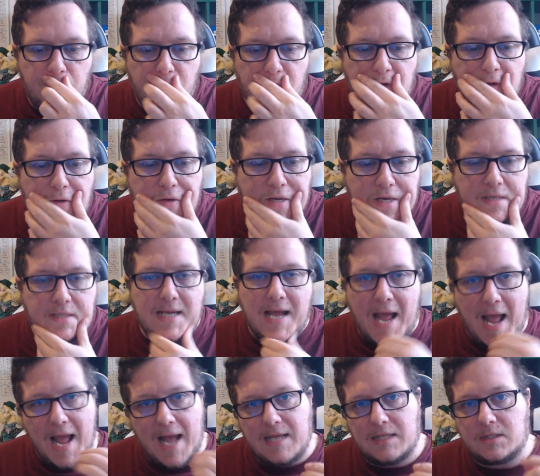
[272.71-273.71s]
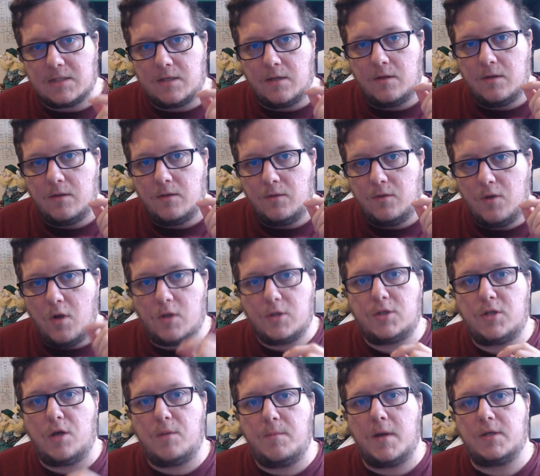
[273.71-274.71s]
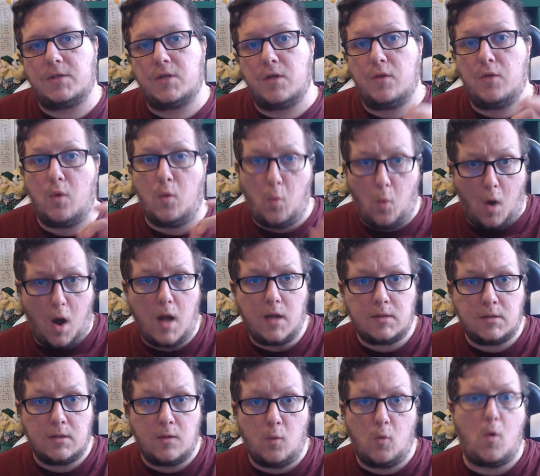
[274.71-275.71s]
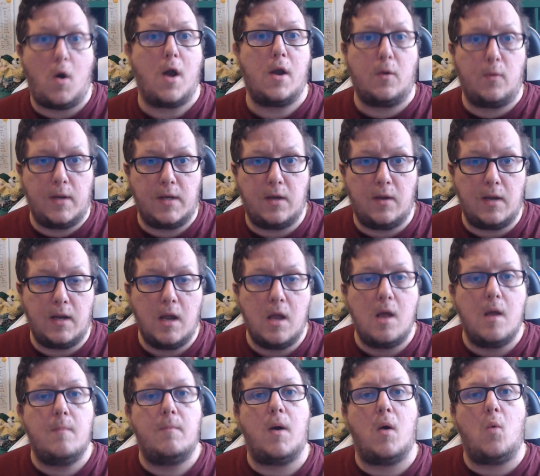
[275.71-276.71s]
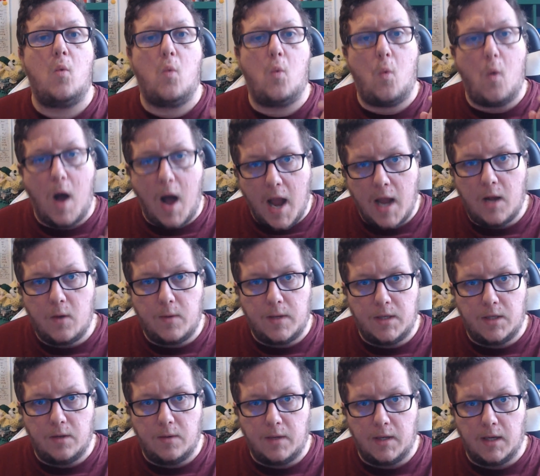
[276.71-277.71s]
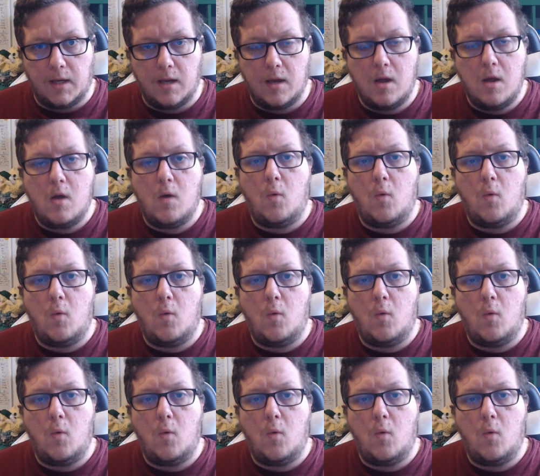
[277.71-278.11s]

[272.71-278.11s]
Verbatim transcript: you need to ask not so much the what, what are we doing, but why are we doing it?